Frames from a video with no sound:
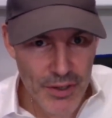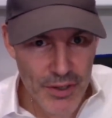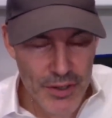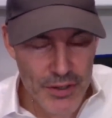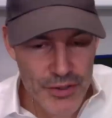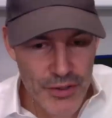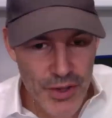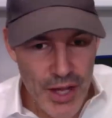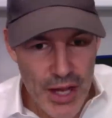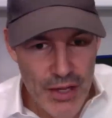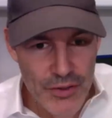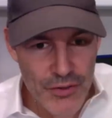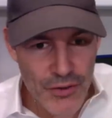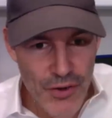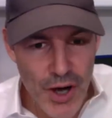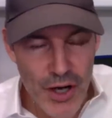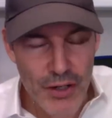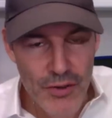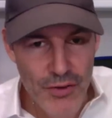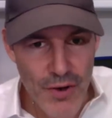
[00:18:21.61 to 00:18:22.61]
So that
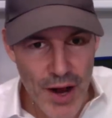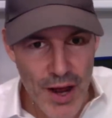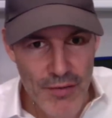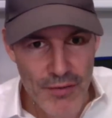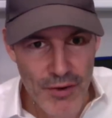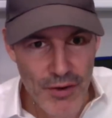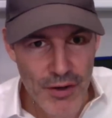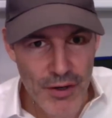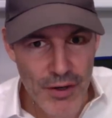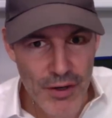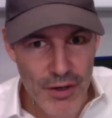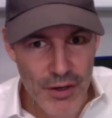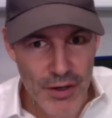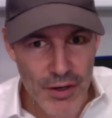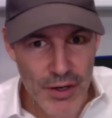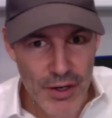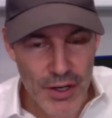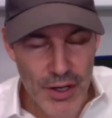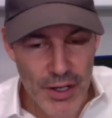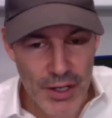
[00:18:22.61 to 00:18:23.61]
truck driver
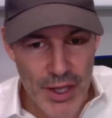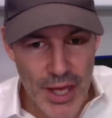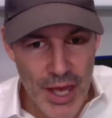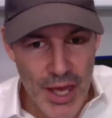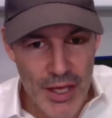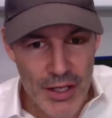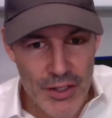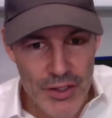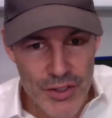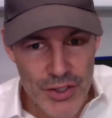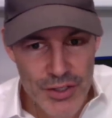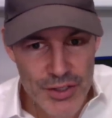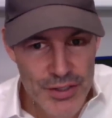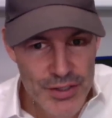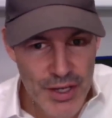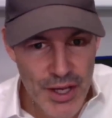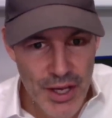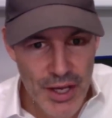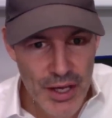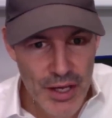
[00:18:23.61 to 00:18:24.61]
can't just
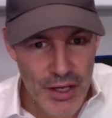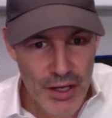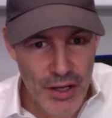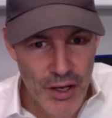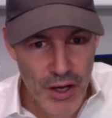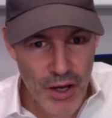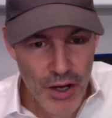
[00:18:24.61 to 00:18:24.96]
say,